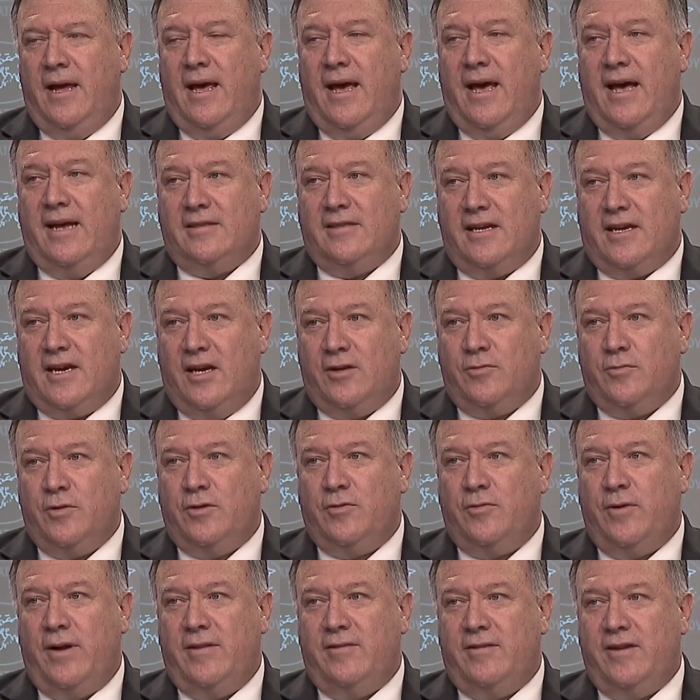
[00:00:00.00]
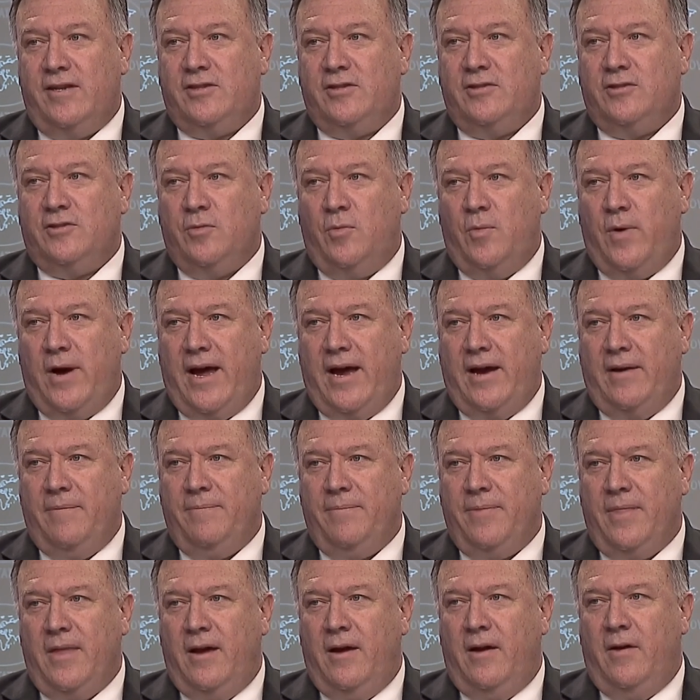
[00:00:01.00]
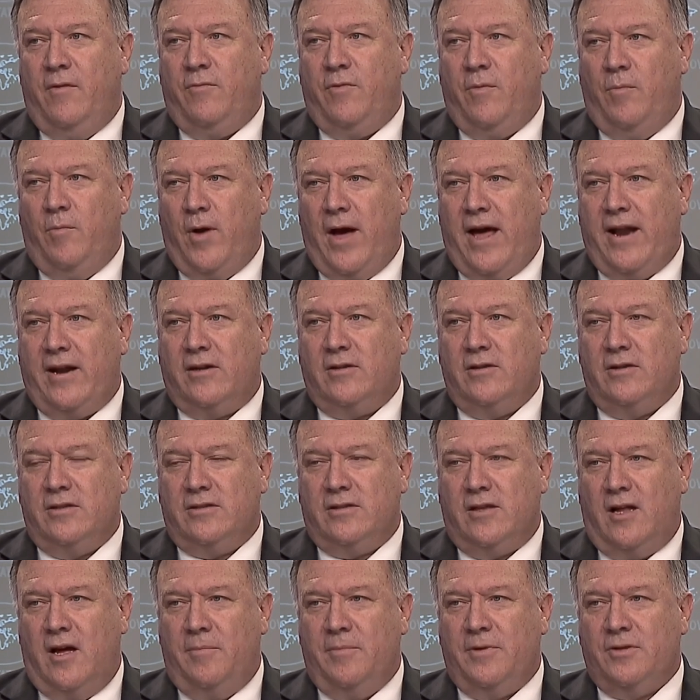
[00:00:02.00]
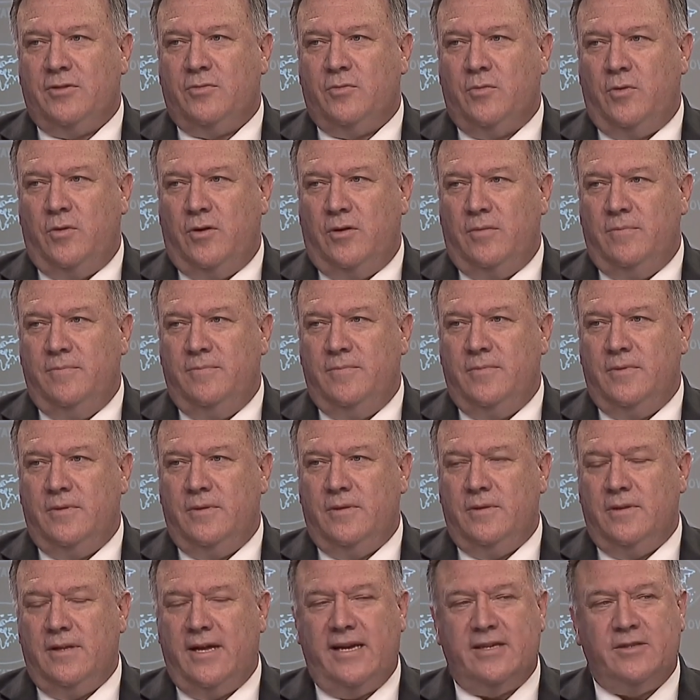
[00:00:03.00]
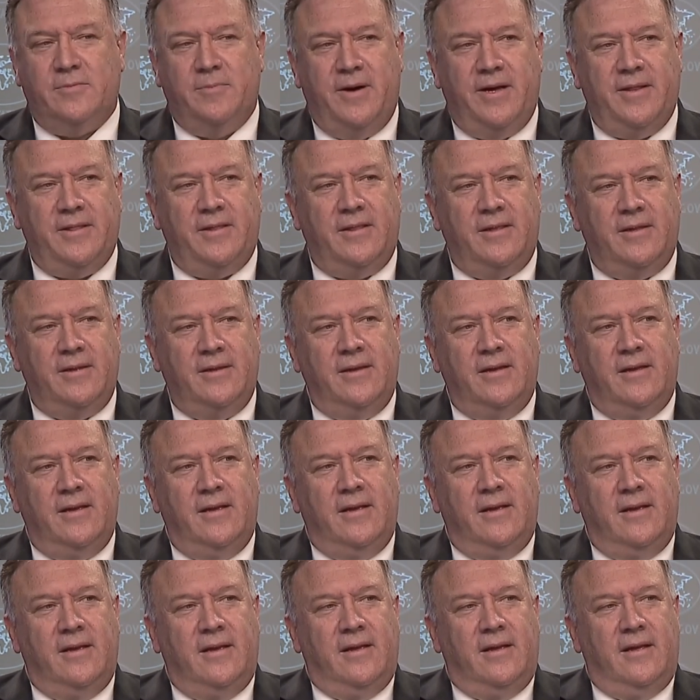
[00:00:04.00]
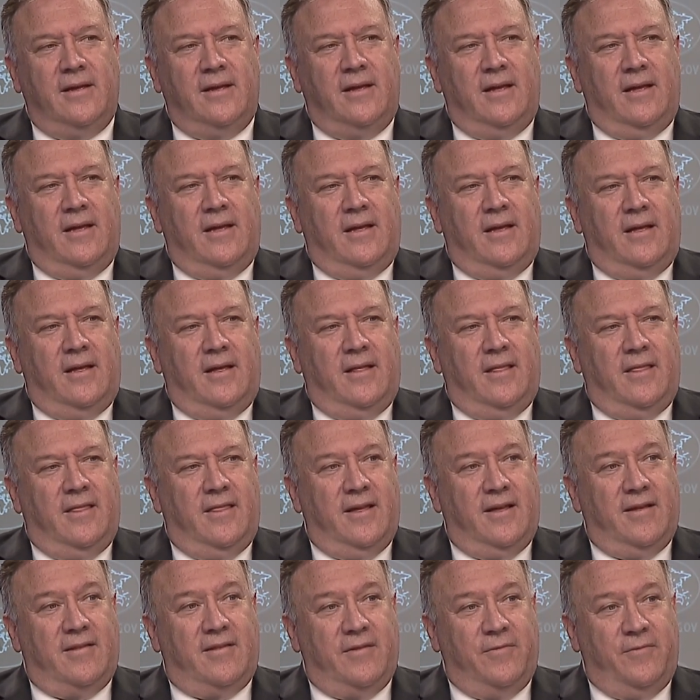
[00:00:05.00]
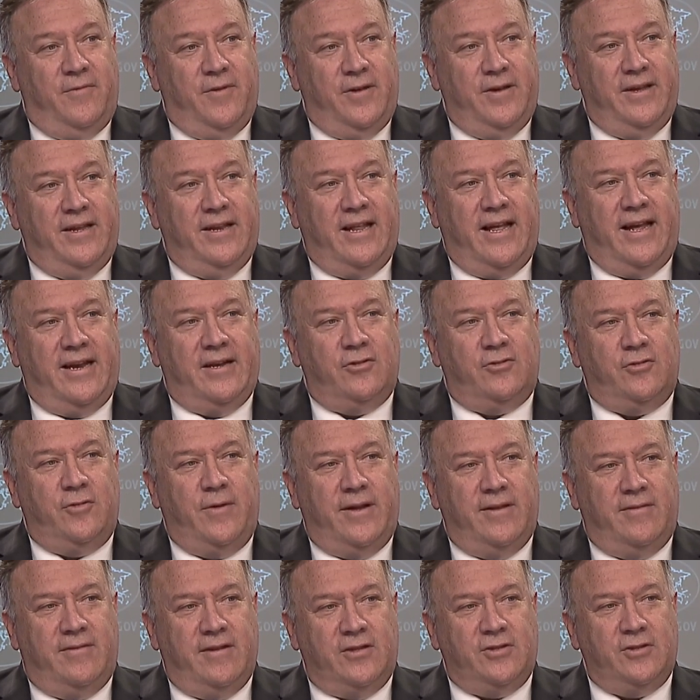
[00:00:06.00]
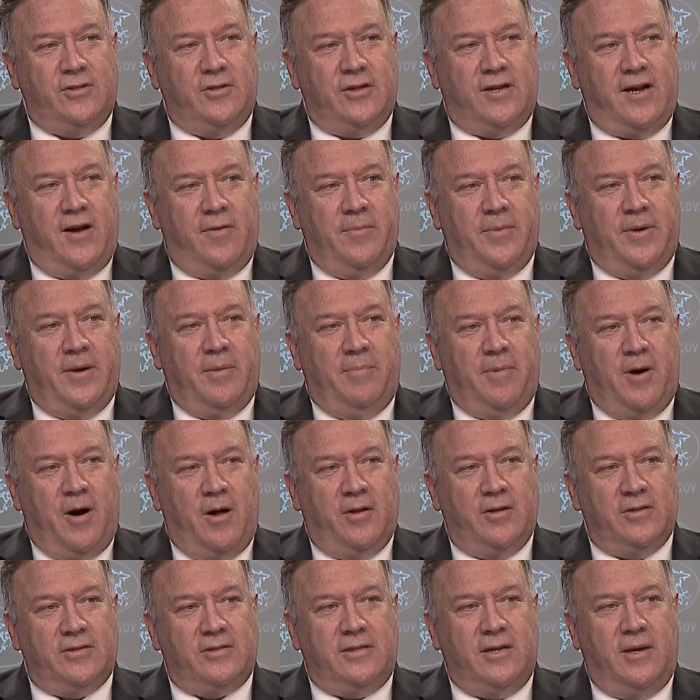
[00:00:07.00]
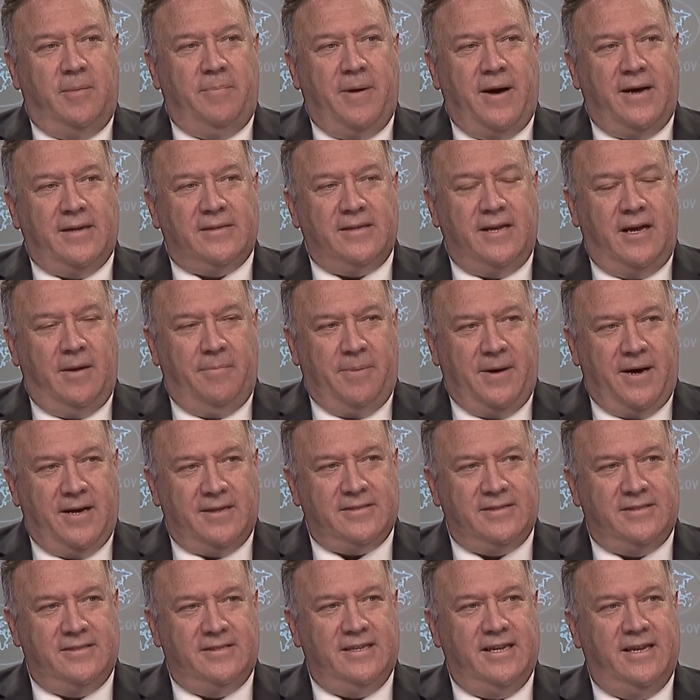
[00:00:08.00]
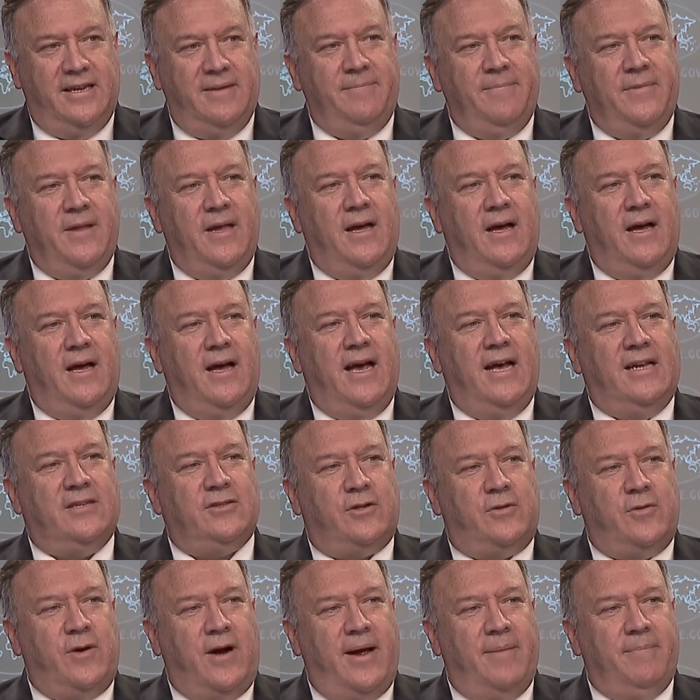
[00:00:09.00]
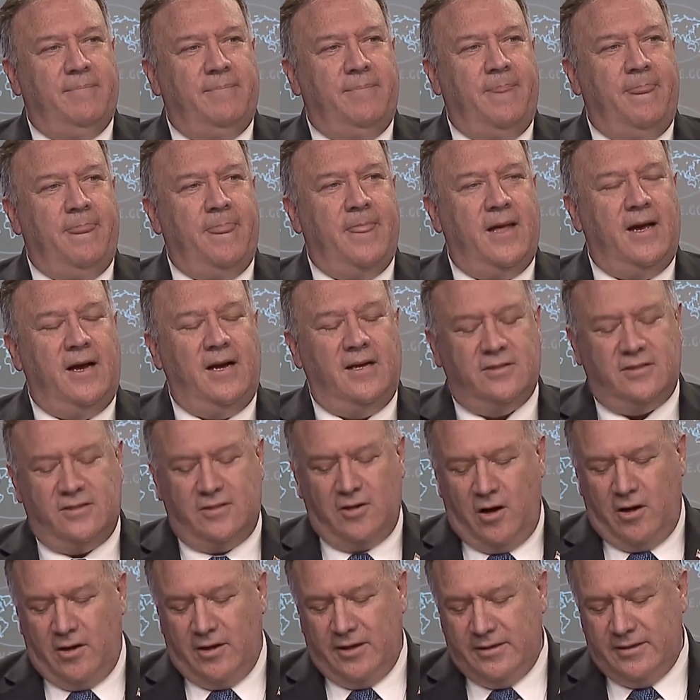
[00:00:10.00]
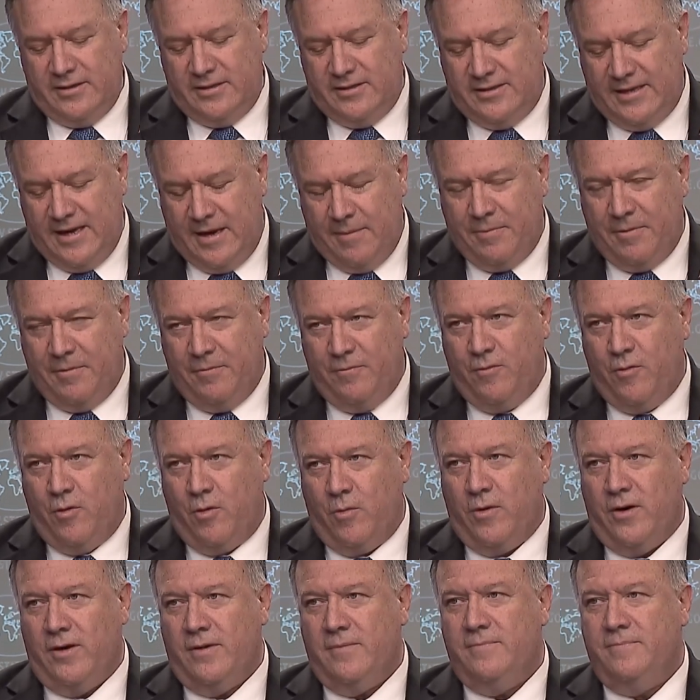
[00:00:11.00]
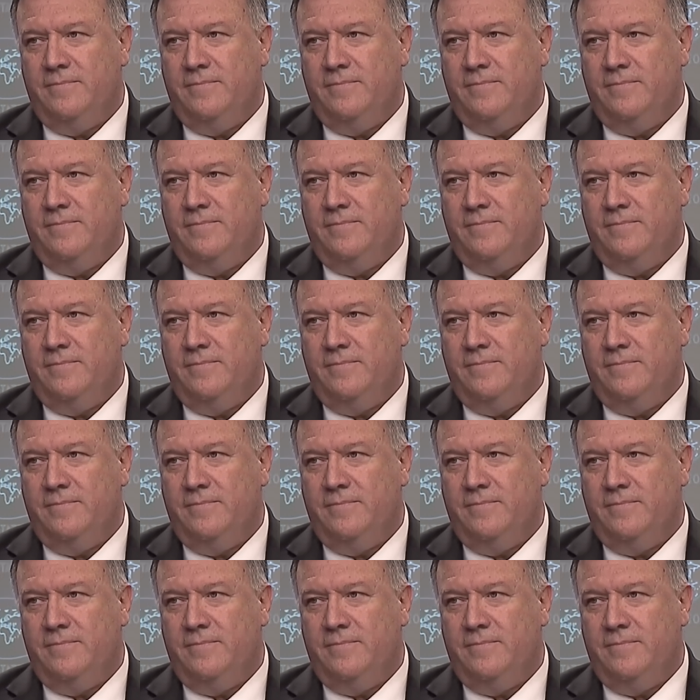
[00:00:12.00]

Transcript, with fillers: as the country transitions away from radical Islamist rule. Last month, the civilian led transitional government abolished apost apostasy as a crime, a solid step forward.